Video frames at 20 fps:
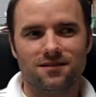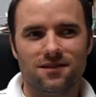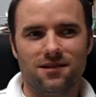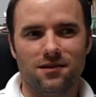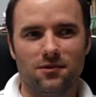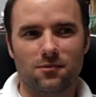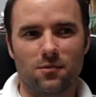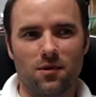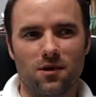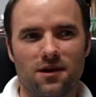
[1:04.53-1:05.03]

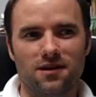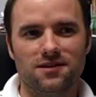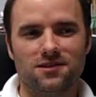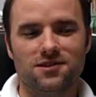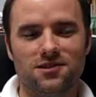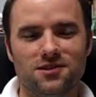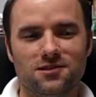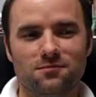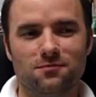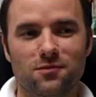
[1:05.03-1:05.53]
They write
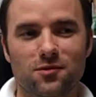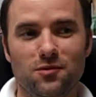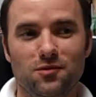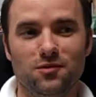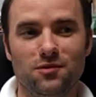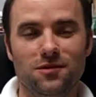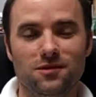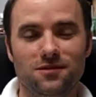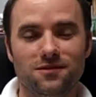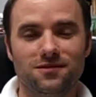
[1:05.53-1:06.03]

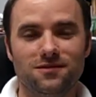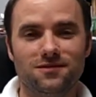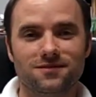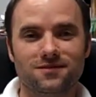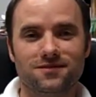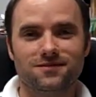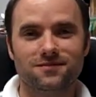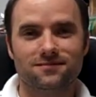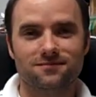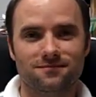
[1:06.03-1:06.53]
smoother.
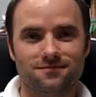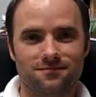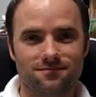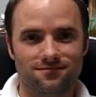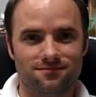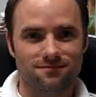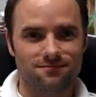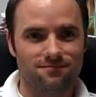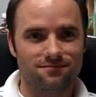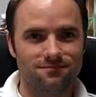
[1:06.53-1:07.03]

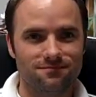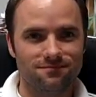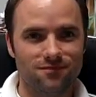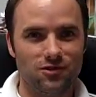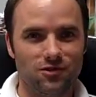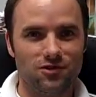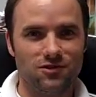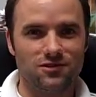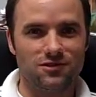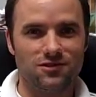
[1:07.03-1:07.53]

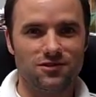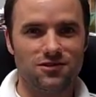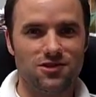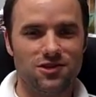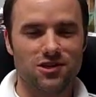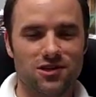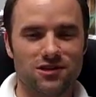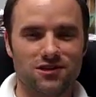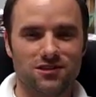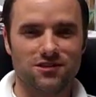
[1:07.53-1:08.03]
You can
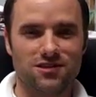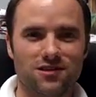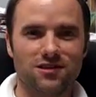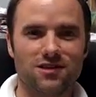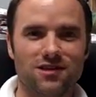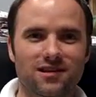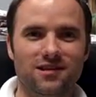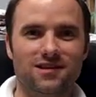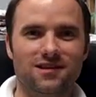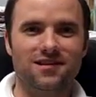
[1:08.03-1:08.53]
change the
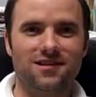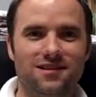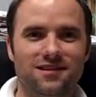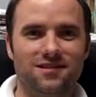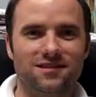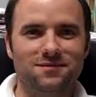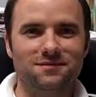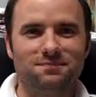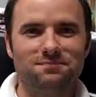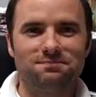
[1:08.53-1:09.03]
ink
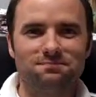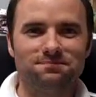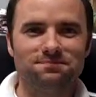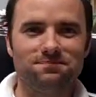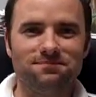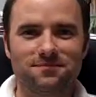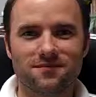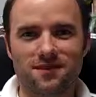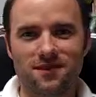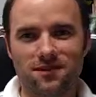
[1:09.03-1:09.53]
in them,
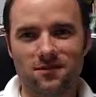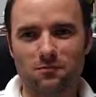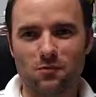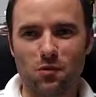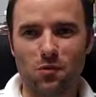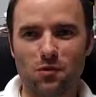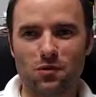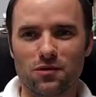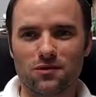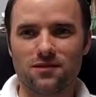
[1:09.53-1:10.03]
get
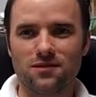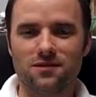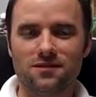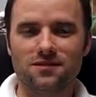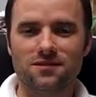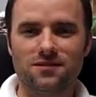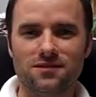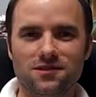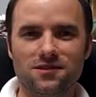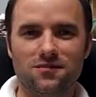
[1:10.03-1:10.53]
more
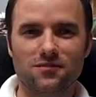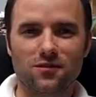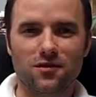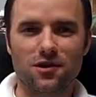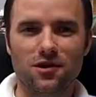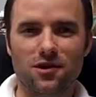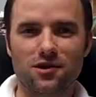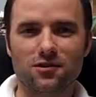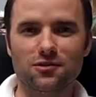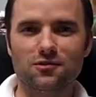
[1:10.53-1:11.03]

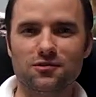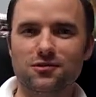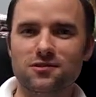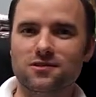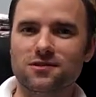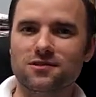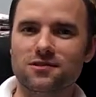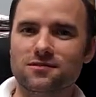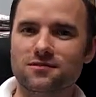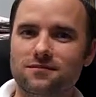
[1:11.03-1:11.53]
different
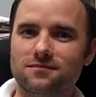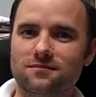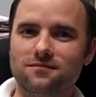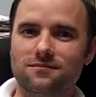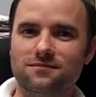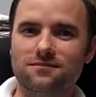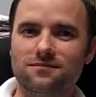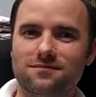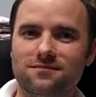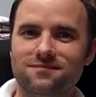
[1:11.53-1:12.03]
colors,
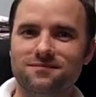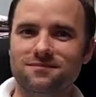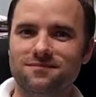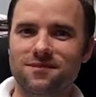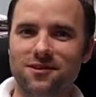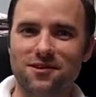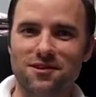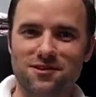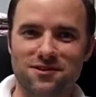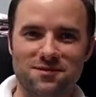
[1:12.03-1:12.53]

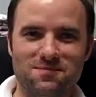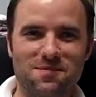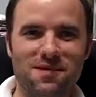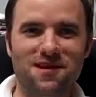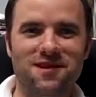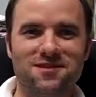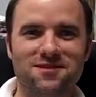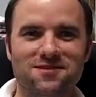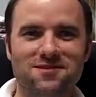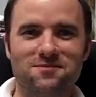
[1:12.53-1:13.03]
and
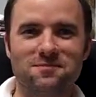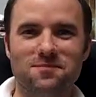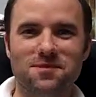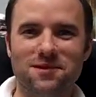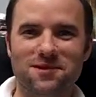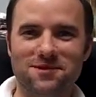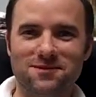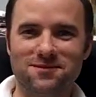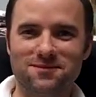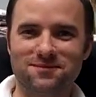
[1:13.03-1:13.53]
customize them
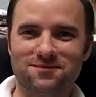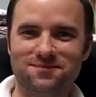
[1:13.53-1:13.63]
better.